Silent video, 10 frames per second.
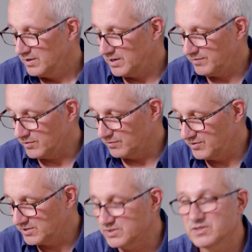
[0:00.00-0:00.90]
and if you've got
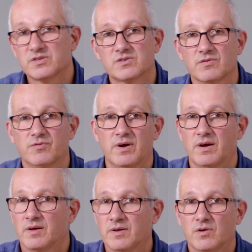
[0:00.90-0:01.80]
version 2
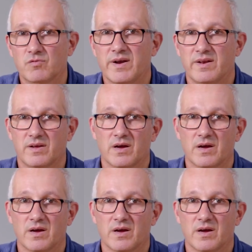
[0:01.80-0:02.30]
software, you're ready to